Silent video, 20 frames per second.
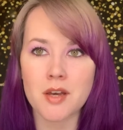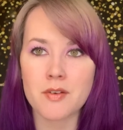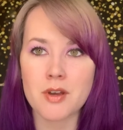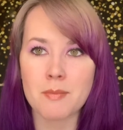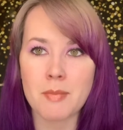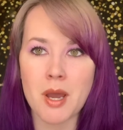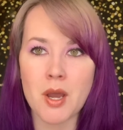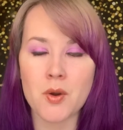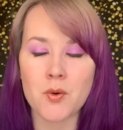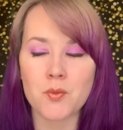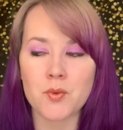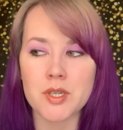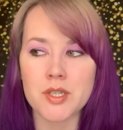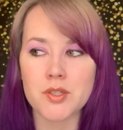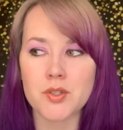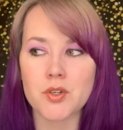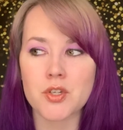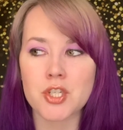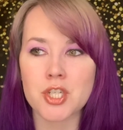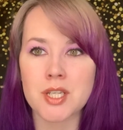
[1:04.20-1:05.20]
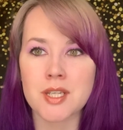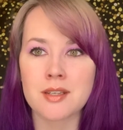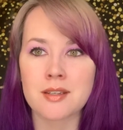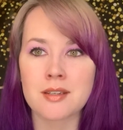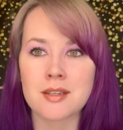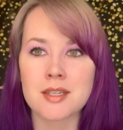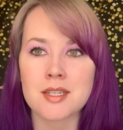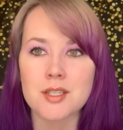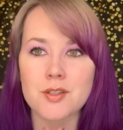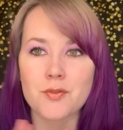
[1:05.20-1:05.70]
about
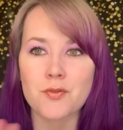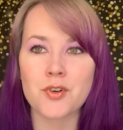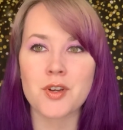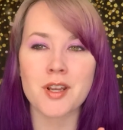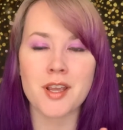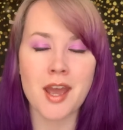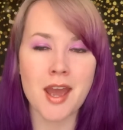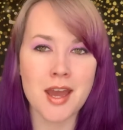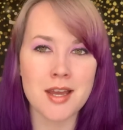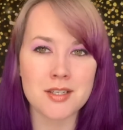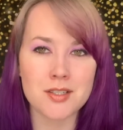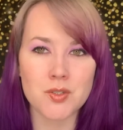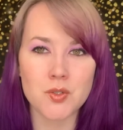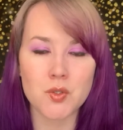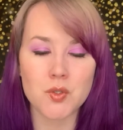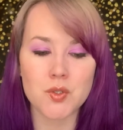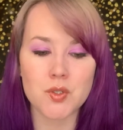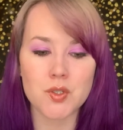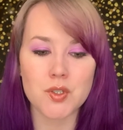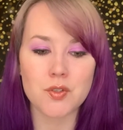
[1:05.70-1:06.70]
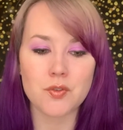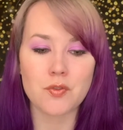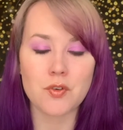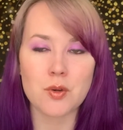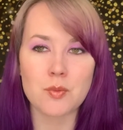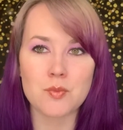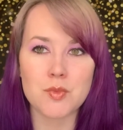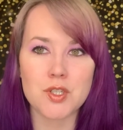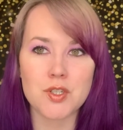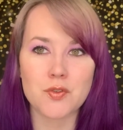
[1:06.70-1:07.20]
researching different castles
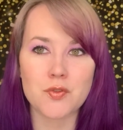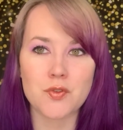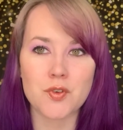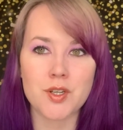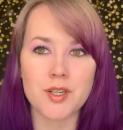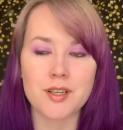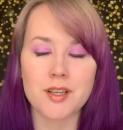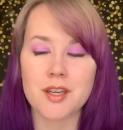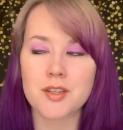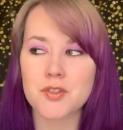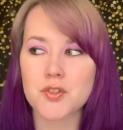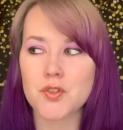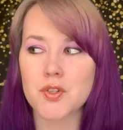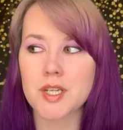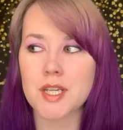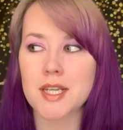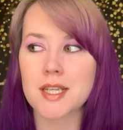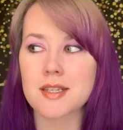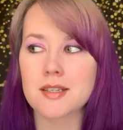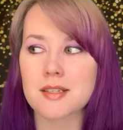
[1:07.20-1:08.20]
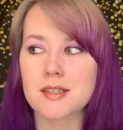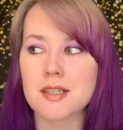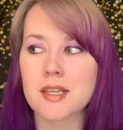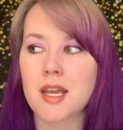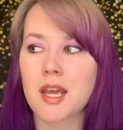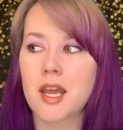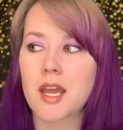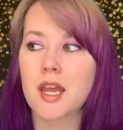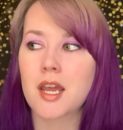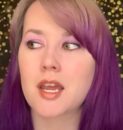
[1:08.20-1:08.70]
from different countries
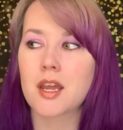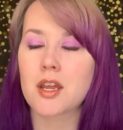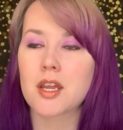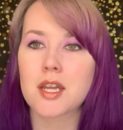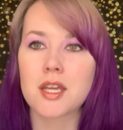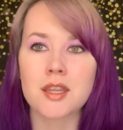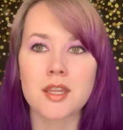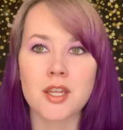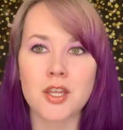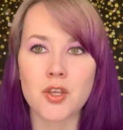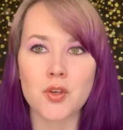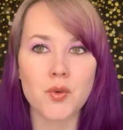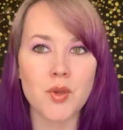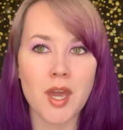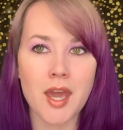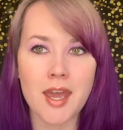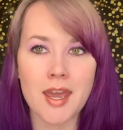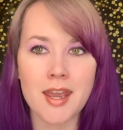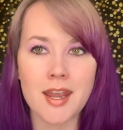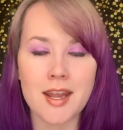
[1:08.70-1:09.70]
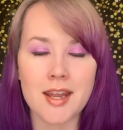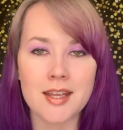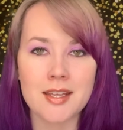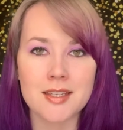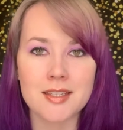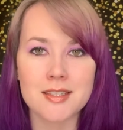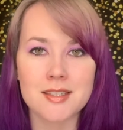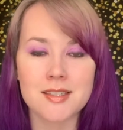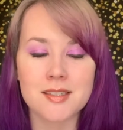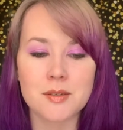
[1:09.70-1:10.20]
in the UK
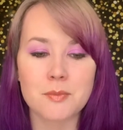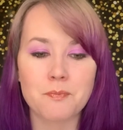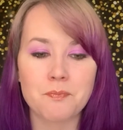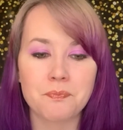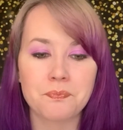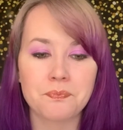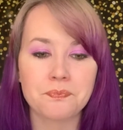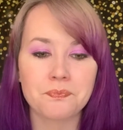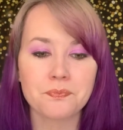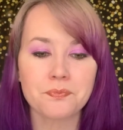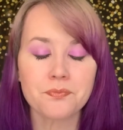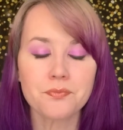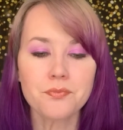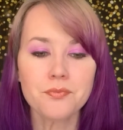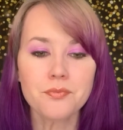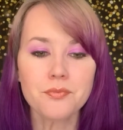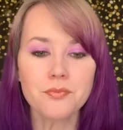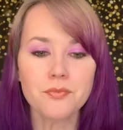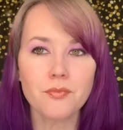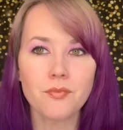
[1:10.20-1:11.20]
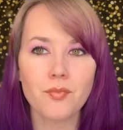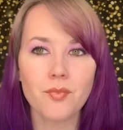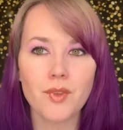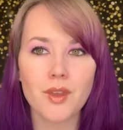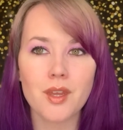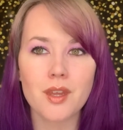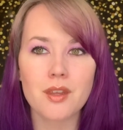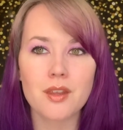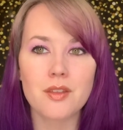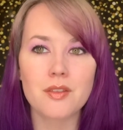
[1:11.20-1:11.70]
is
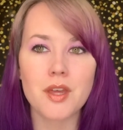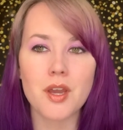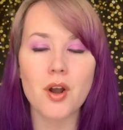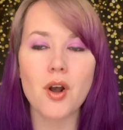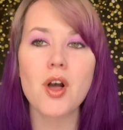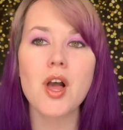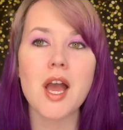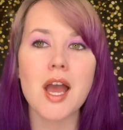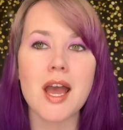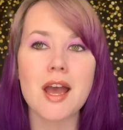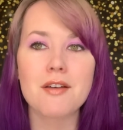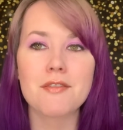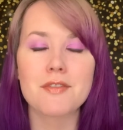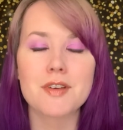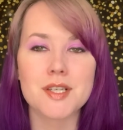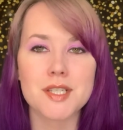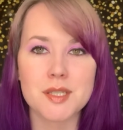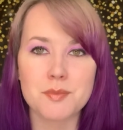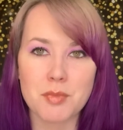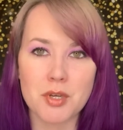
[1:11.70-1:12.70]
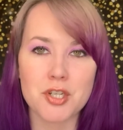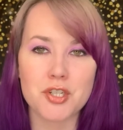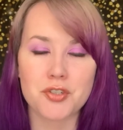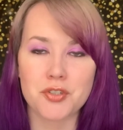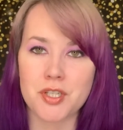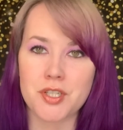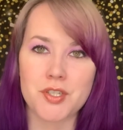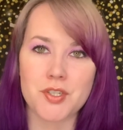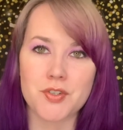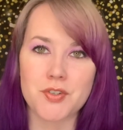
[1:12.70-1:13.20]
they all have a
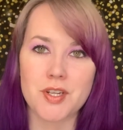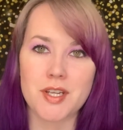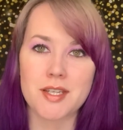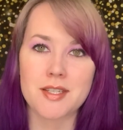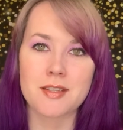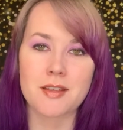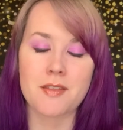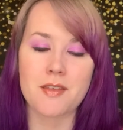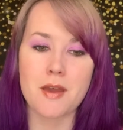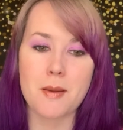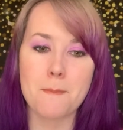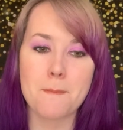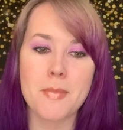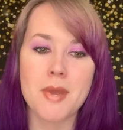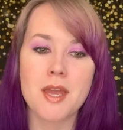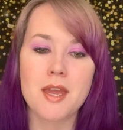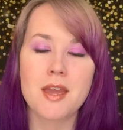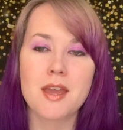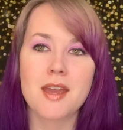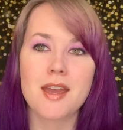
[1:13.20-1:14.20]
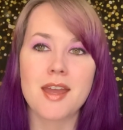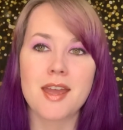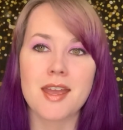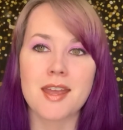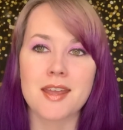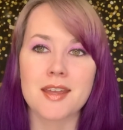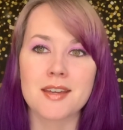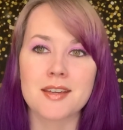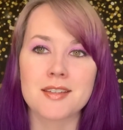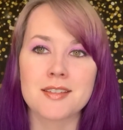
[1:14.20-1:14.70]
special history to them,
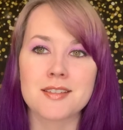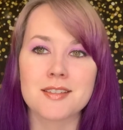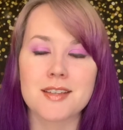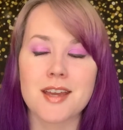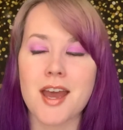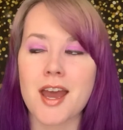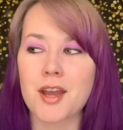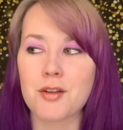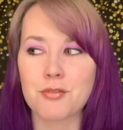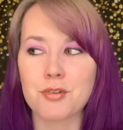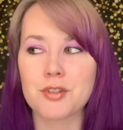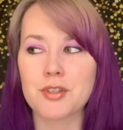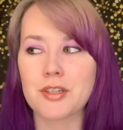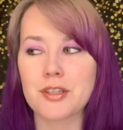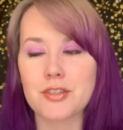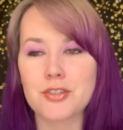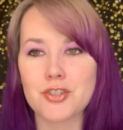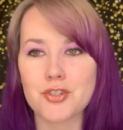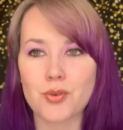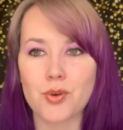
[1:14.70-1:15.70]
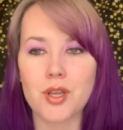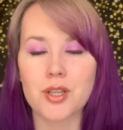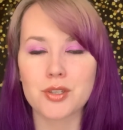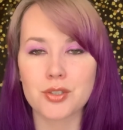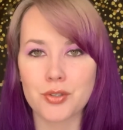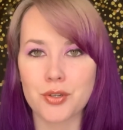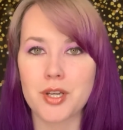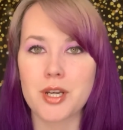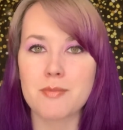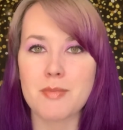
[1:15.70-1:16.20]
and I really enjoy
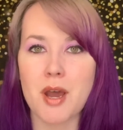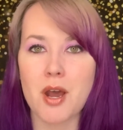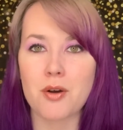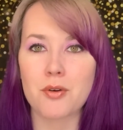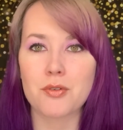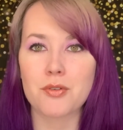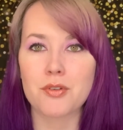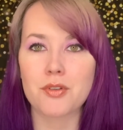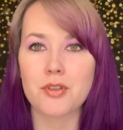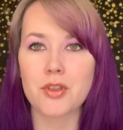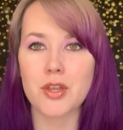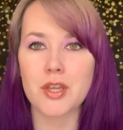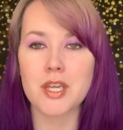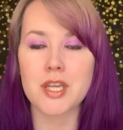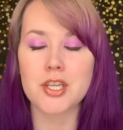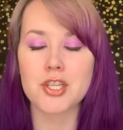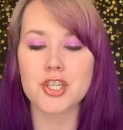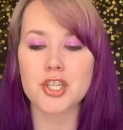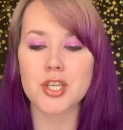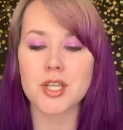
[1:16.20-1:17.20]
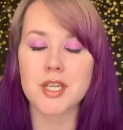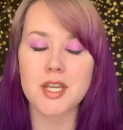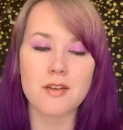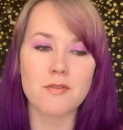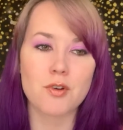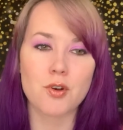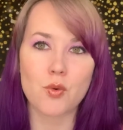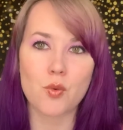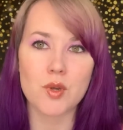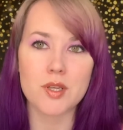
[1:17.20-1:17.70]
learning about each and
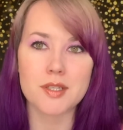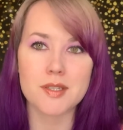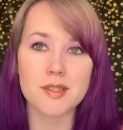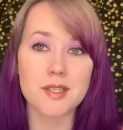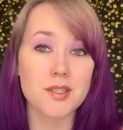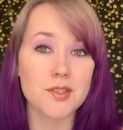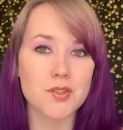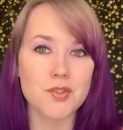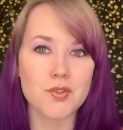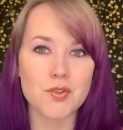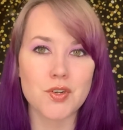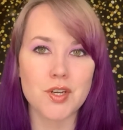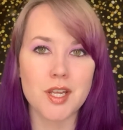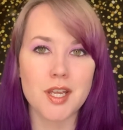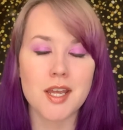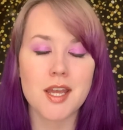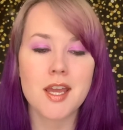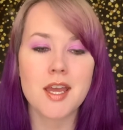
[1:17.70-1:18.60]
everyone's history